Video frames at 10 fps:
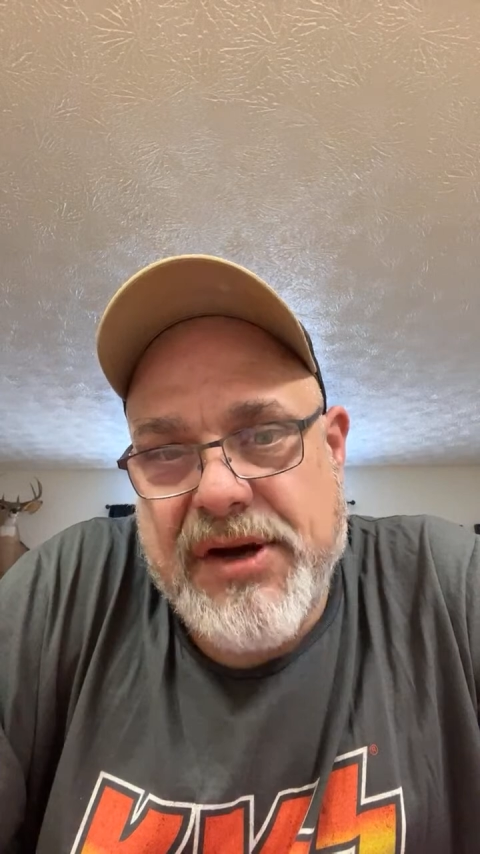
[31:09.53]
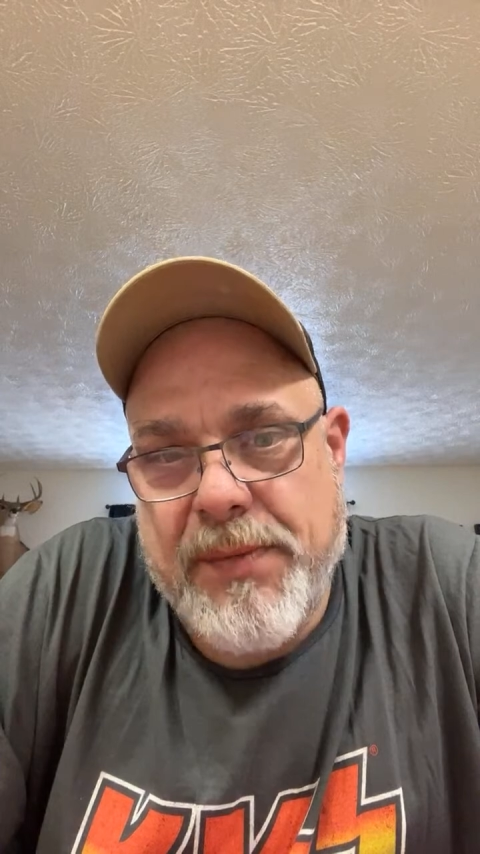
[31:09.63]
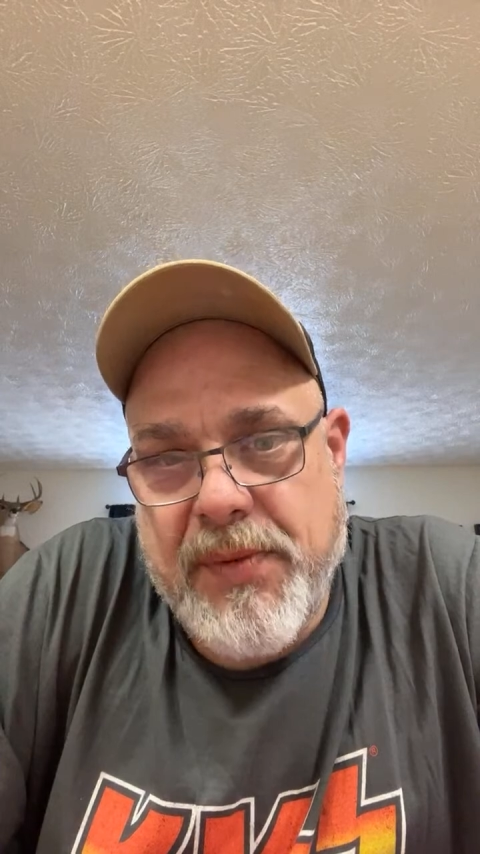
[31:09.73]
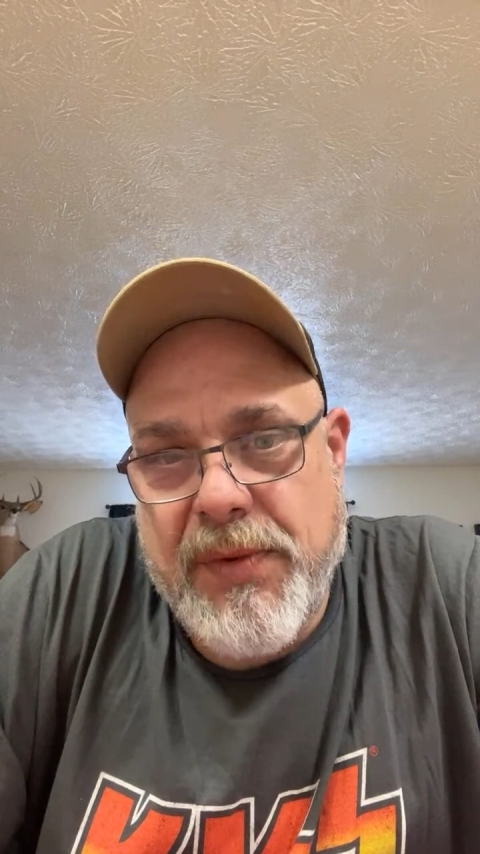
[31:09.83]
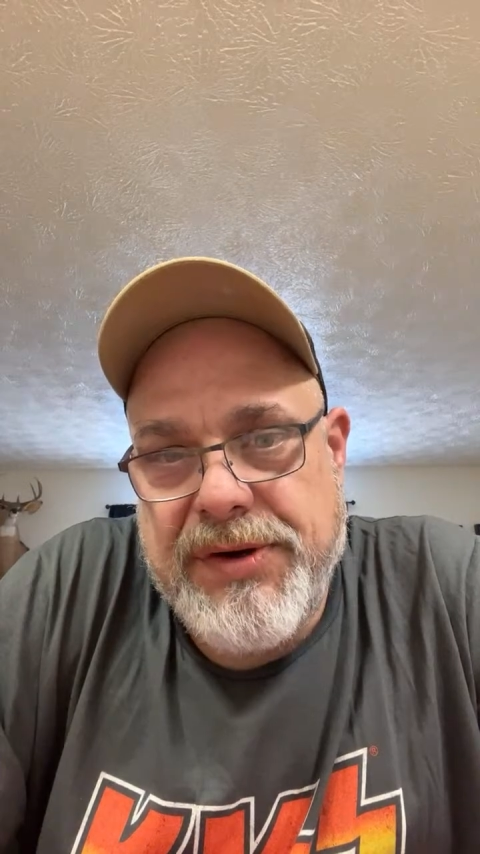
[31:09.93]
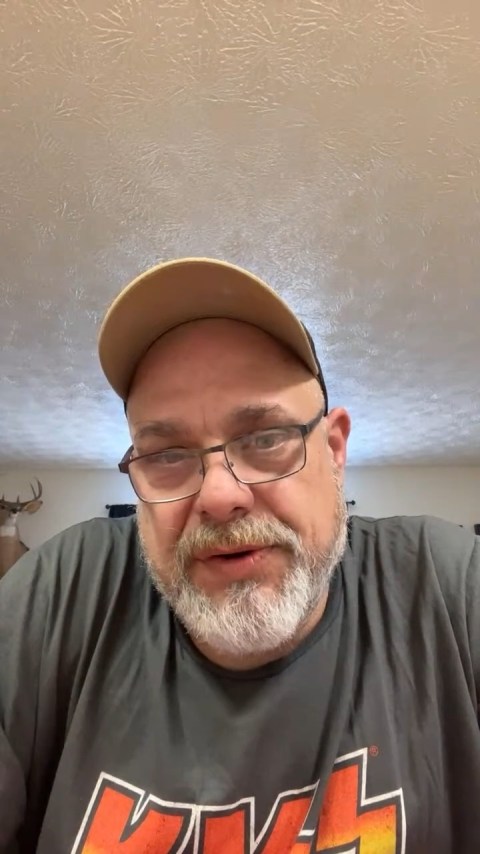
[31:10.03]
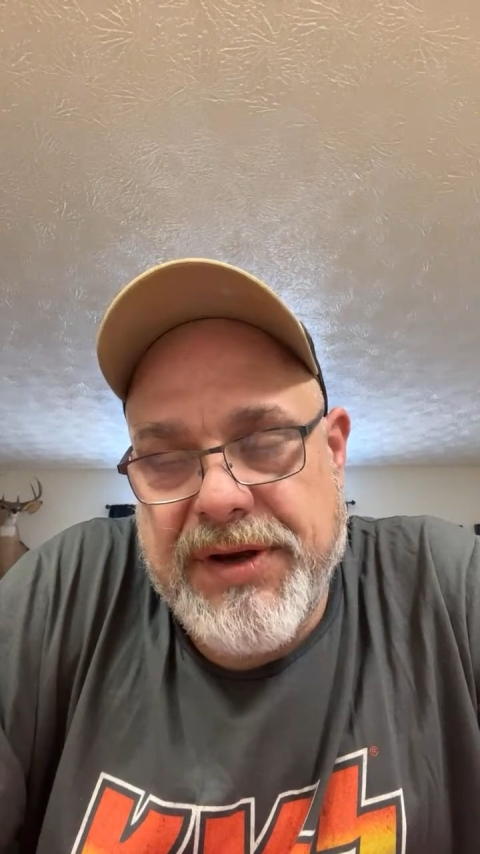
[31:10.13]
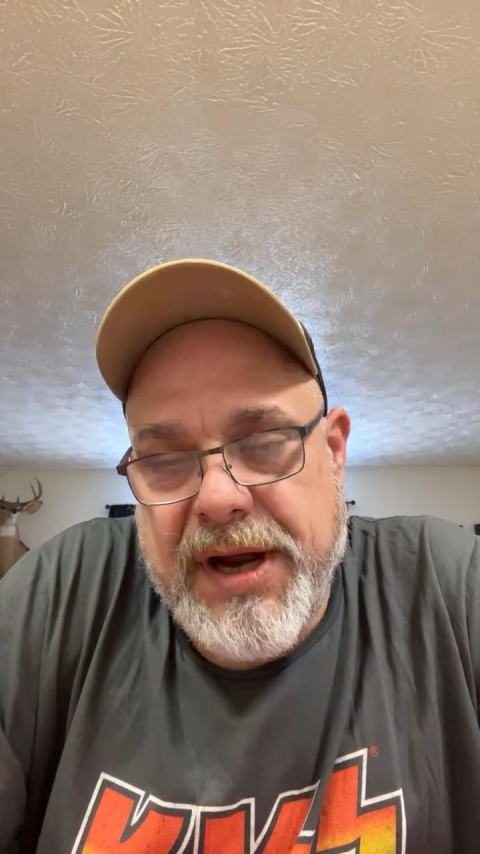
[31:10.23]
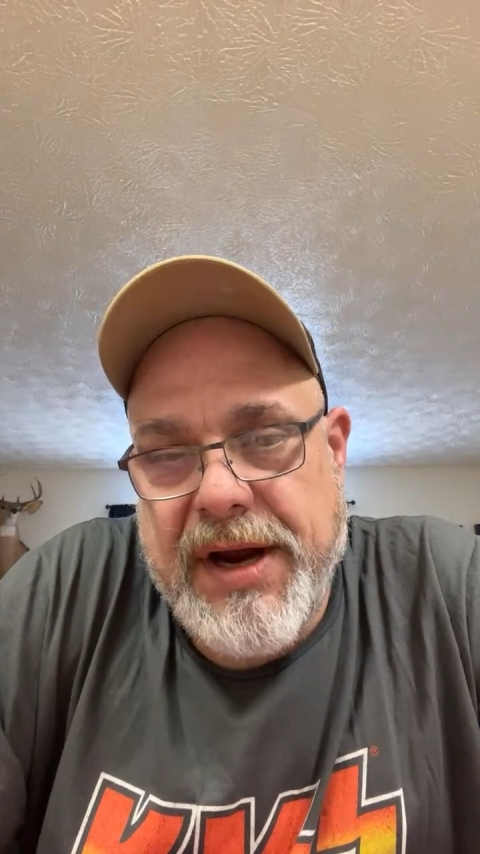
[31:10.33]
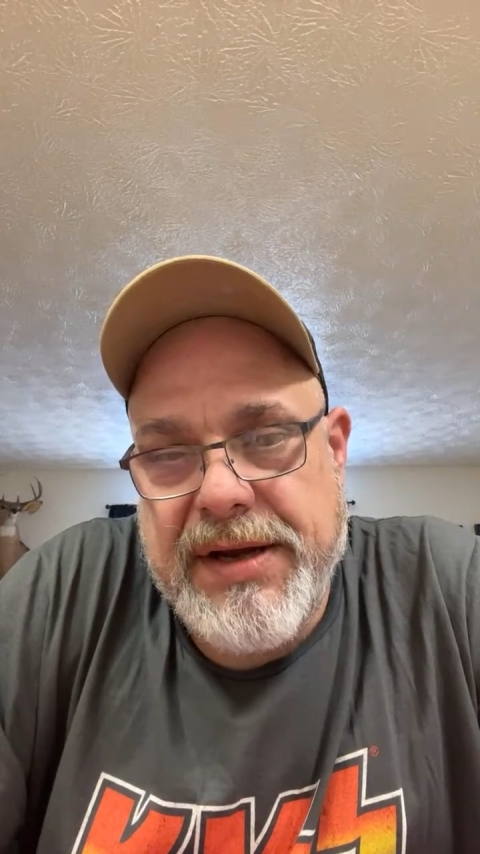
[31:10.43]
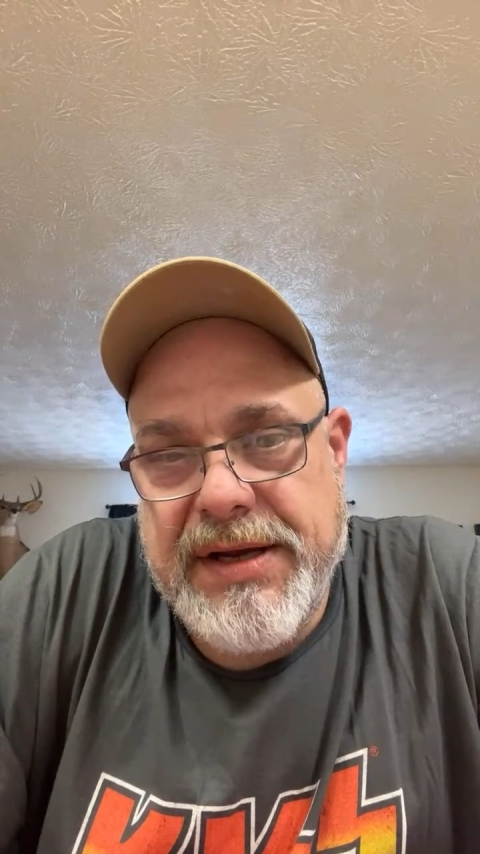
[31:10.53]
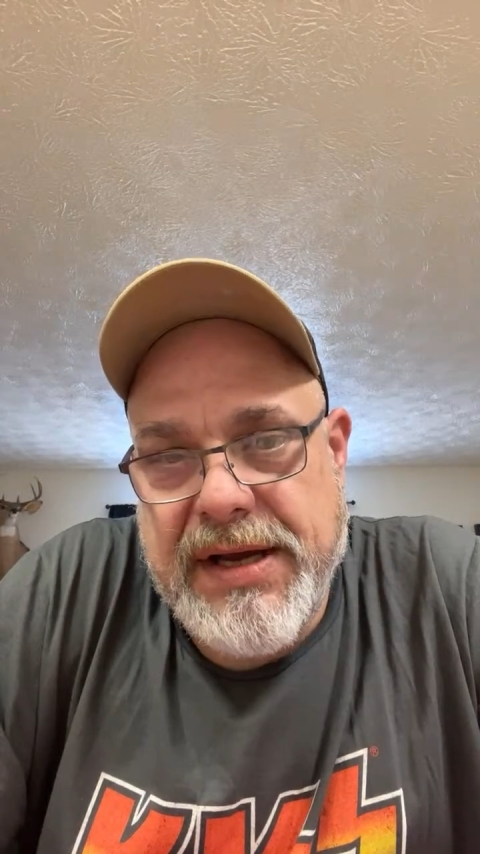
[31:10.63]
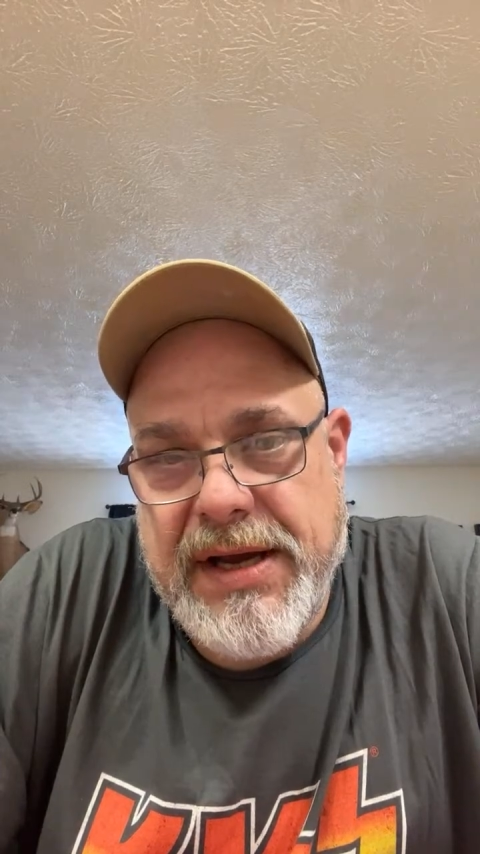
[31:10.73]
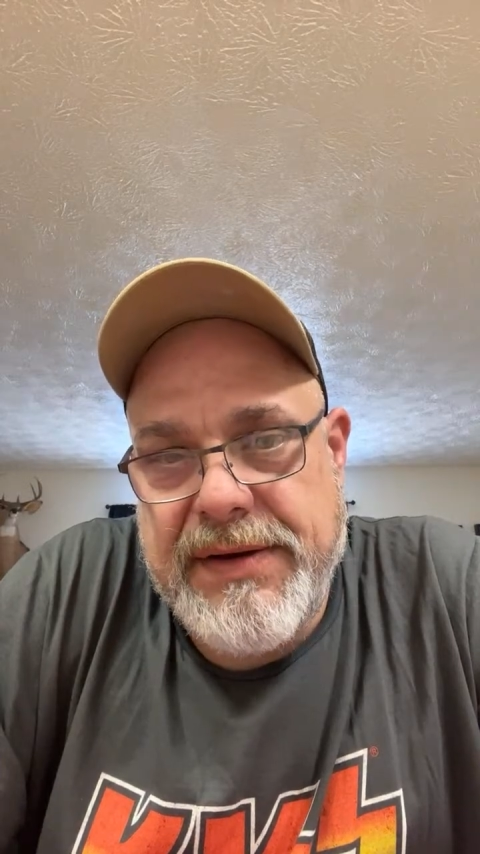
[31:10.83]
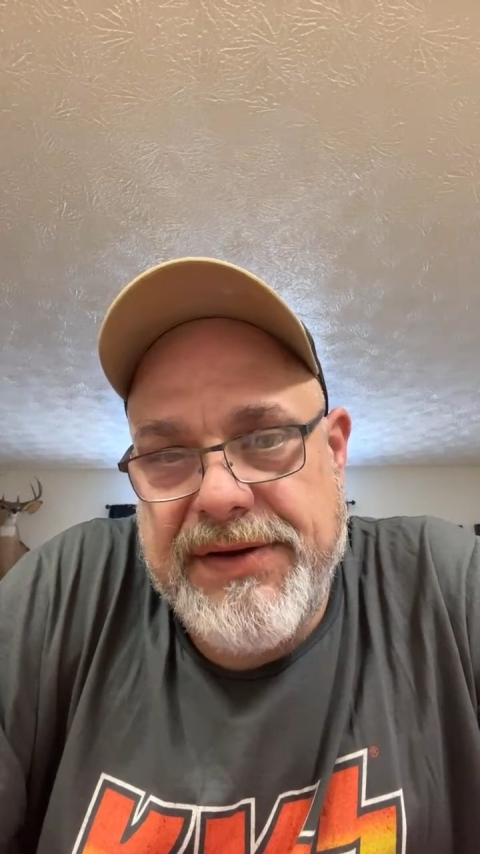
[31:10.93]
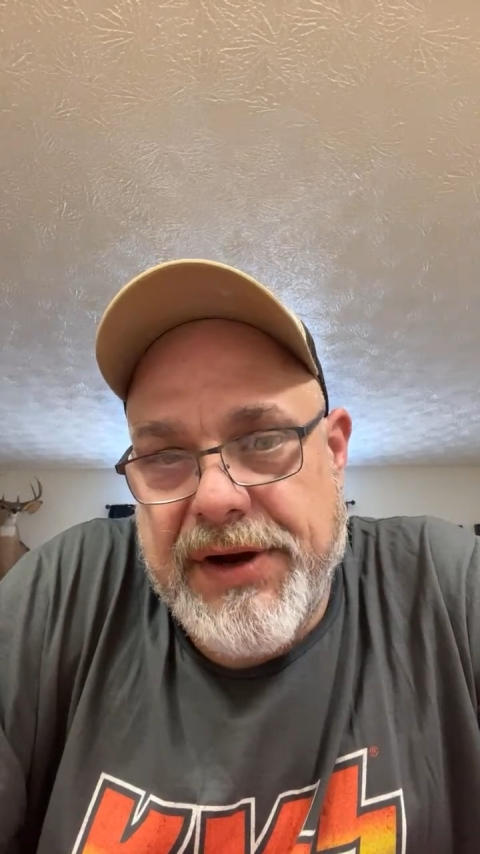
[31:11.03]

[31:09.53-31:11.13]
open when you're carrying a gun.